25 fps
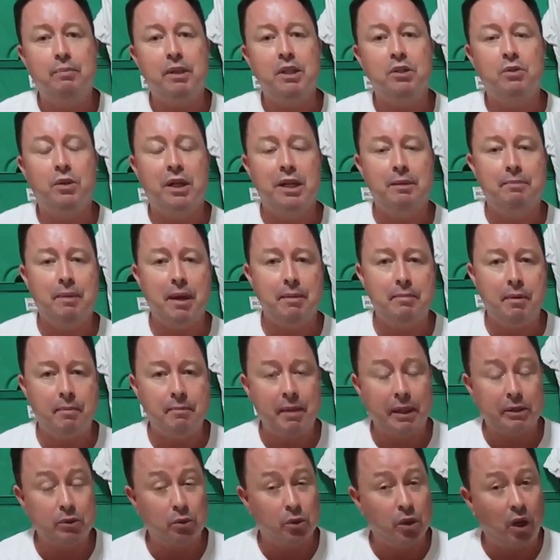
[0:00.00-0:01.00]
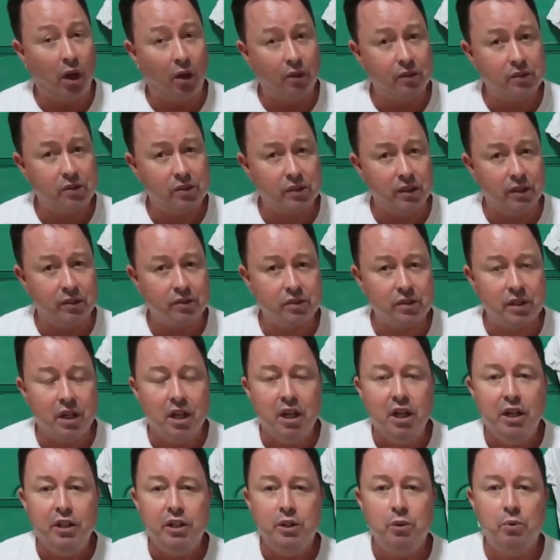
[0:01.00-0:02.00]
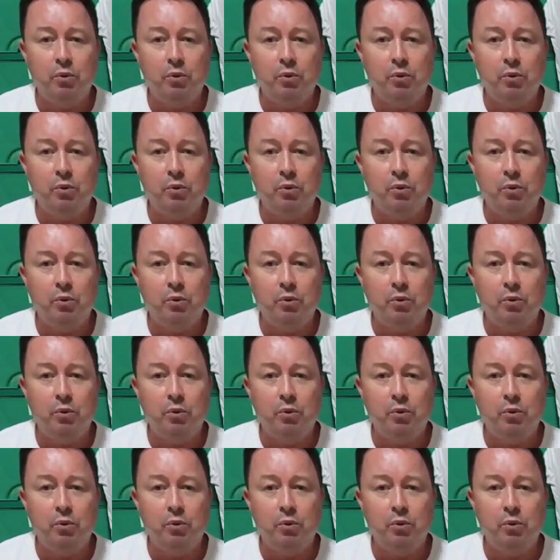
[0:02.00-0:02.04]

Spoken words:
if you've been to any Babymetal concerts,